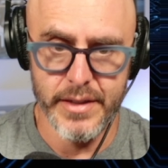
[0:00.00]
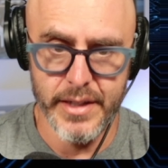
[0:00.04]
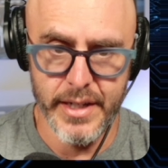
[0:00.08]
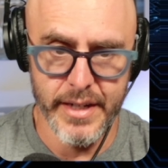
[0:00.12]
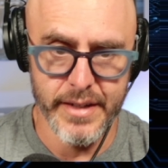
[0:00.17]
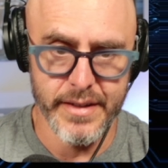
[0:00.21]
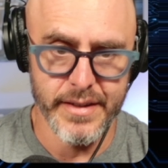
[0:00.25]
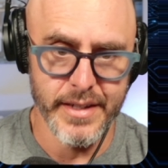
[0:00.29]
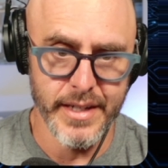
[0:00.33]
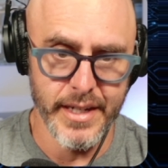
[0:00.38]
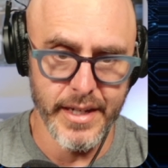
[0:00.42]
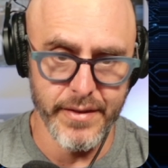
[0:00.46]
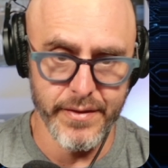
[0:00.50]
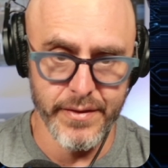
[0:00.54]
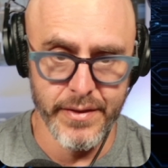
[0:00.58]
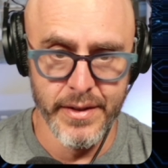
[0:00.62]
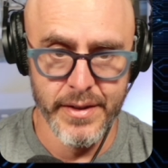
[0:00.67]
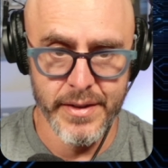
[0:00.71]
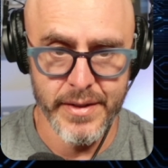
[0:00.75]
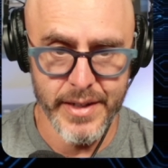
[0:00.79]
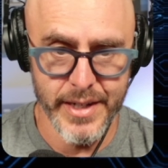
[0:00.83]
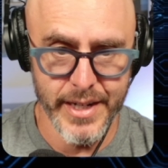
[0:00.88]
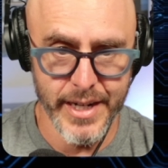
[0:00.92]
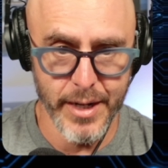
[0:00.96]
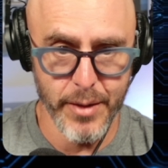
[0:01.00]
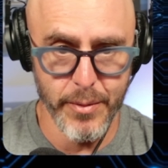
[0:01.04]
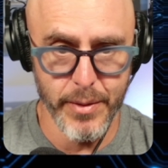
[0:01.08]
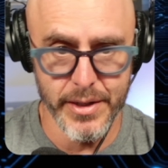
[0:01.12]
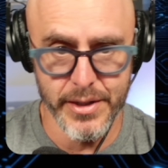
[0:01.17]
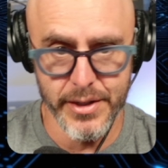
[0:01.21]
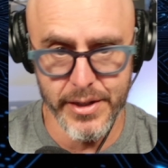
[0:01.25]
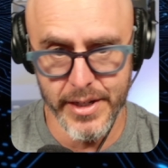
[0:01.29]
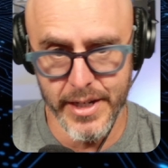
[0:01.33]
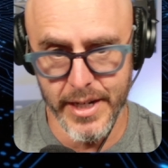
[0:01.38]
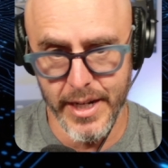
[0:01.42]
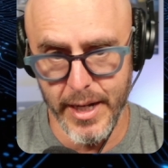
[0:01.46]
You hit save. You got to
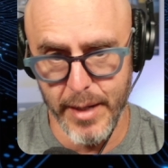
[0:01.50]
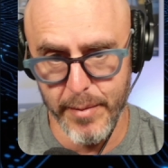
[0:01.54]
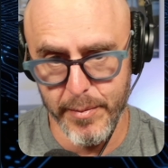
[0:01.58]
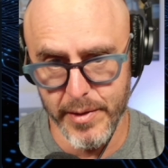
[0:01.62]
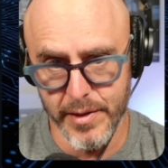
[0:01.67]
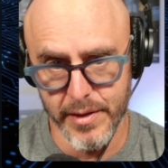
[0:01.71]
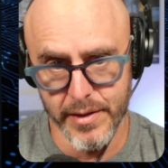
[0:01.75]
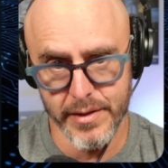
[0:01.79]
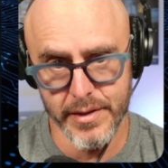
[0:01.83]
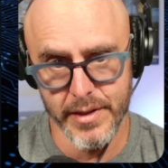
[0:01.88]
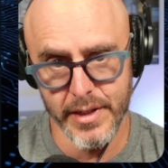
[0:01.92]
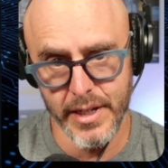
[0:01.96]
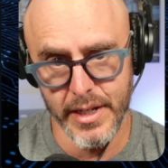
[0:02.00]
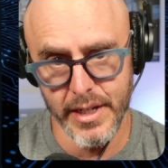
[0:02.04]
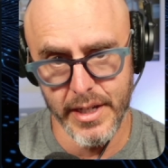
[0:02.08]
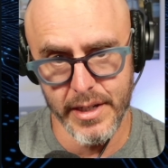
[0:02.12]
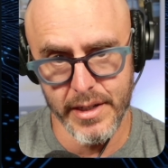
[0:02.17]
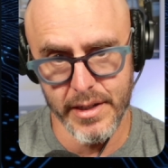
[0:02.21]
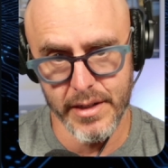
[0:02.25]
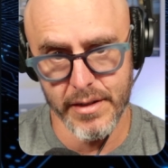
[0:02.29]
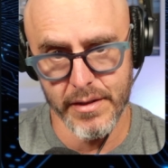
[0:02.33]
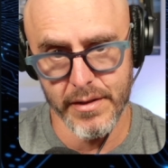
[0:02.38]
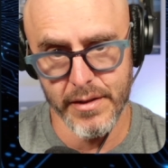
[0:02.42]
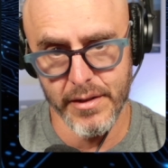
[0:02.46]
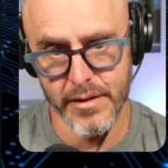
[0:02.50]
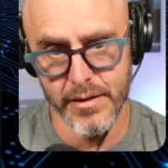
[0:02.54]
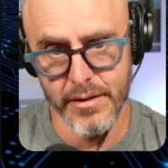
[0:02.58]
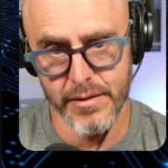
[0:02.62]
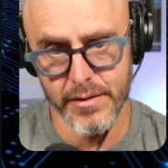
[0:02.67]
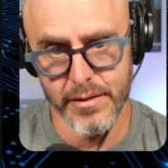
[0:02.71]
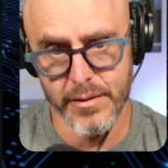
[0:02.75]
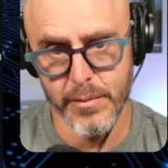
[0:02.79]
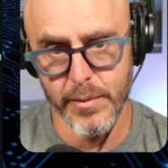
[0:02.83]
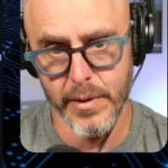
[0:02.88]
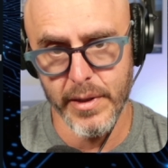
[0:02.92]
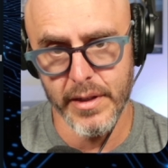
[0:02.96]
watch your commas and your little
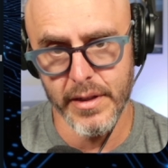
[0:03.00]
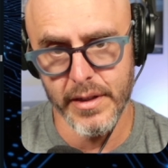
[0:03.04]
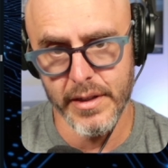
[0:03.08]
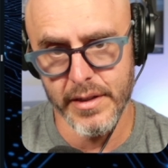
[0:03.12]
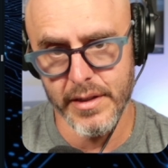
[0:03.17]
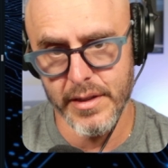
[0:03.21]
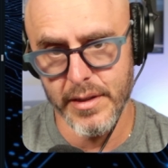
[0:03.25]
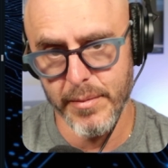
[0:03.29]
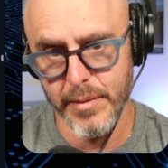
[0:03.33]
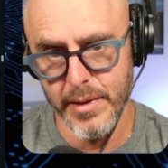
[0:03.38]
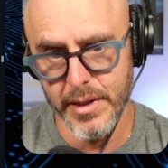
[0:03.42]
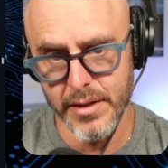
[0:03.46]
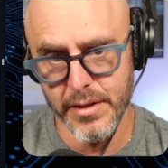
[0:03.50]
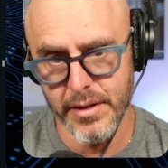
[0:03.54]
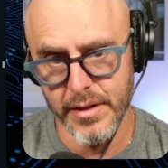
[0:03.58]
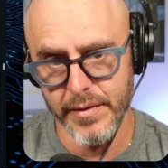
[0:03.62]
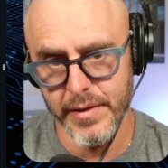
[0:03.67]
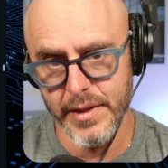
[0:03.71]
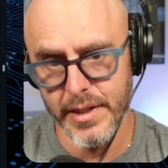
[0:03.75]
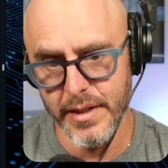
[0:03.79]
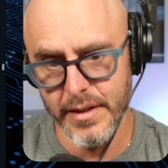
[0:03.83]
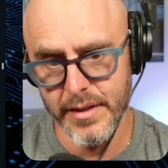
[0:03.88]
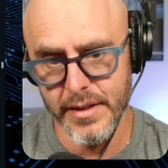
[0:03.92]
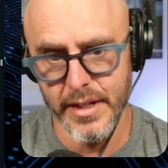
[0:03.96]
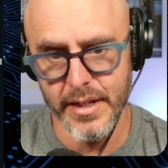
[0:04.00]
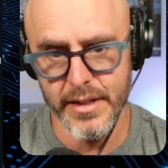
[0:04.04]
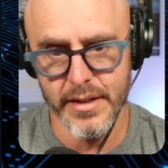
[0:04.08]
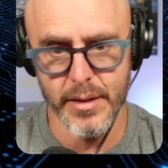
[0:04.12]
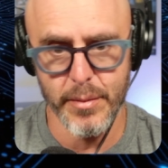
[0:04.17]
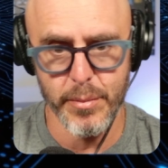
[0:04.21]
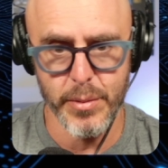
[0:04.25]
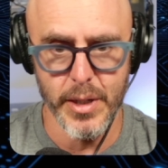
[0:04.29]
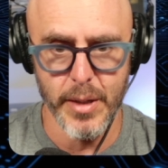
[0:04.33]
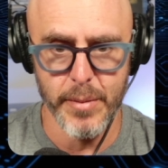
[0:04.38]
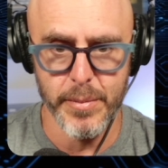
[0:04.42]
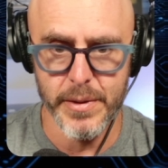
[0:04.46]
squigglies to make sure everything's
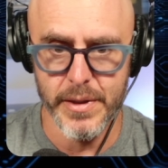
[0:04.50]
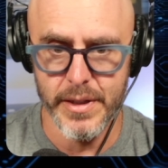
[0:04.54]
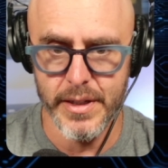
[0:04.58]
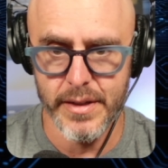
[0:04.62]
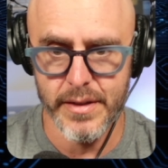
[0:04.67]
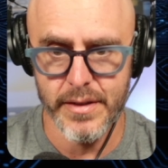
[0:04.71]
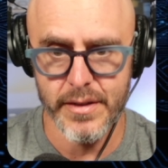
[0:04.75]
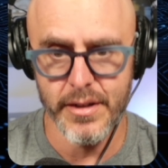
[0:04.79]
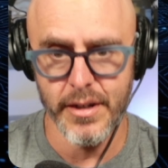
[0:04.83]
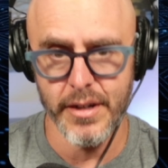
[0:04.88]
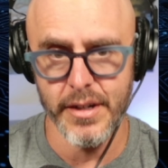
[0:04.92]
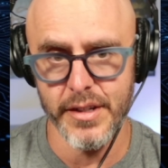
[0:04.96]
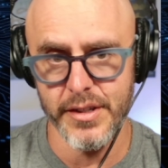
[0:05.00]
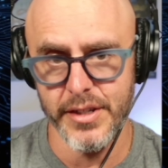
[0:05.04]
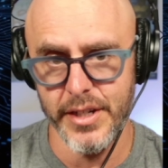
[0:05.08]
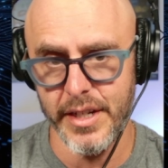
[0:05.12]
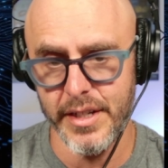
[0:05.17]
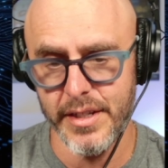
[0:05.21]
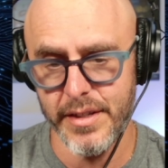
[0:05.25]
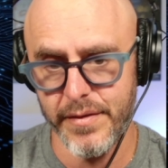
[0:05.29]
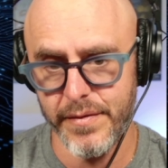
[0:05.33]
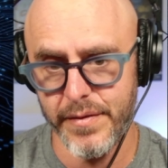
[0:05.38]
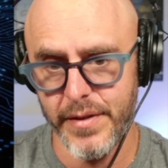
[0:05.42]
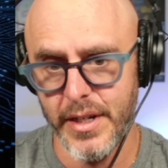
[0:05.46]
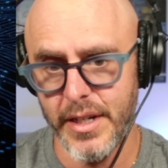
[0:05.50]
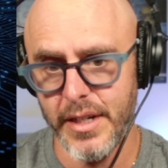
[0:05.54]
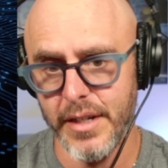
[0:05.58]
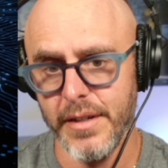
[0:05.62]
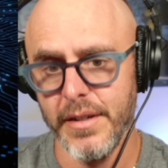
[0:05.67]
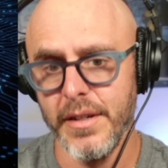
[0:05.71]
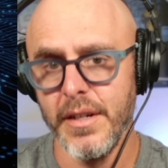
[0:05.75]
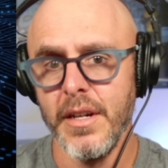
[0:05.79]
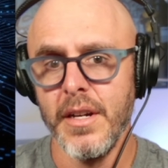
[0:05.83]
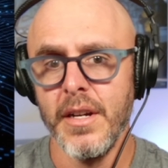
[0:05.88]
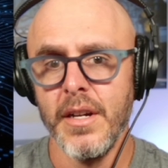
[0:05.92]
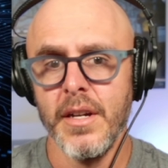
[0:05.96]
nested properly. It's called a JSON
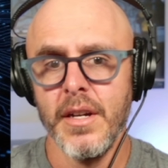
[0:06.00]
file.